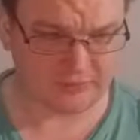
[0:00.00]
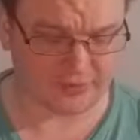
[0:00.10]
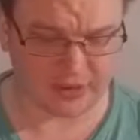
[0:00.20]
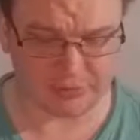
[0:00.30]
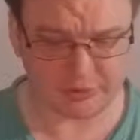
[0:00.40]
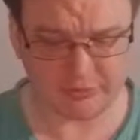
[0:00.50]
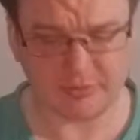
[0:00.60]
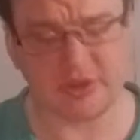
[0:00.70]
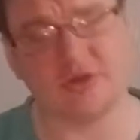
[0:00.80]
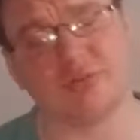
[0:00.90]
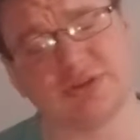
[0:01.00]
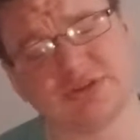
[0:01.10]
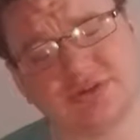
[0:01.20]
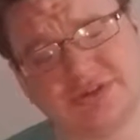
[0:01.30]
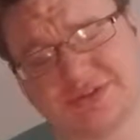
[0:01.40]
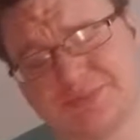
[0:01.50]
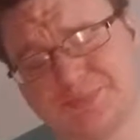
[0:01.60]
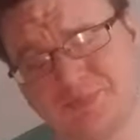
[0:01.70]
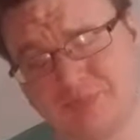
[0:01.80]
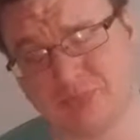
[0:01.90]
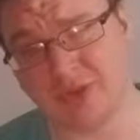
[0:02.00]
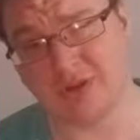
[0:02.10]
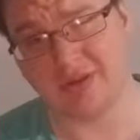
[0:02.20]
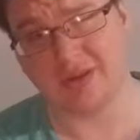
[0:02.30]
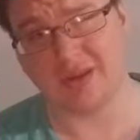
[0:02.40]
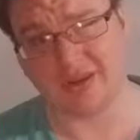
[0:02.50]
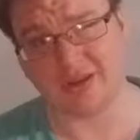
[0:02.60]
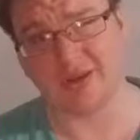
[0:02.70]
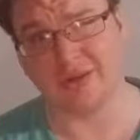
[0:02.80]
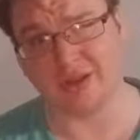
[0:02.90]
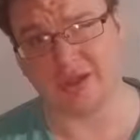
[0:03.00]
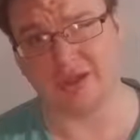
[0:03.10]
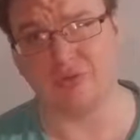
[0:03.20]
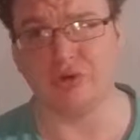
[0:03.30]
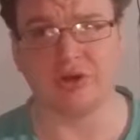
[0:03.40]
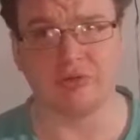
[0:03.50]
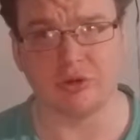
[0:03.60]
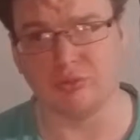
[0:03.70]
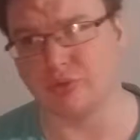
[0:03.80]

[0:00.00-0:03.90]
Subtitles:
fiber in your muscles, and then they regrow